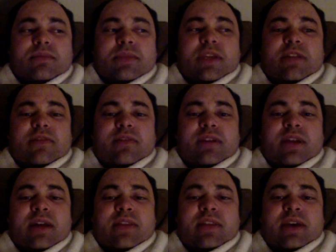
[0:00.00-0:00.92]
if
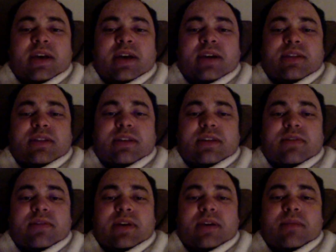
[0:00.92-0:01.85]
not that, see if
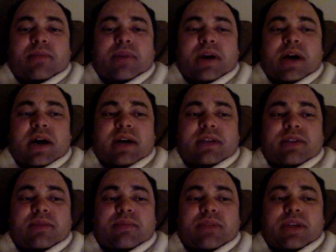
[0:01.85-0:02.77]
I can
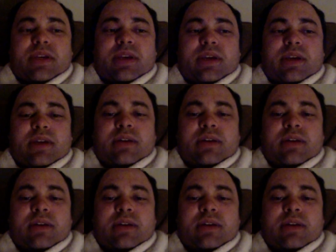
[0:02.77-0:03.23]
possibly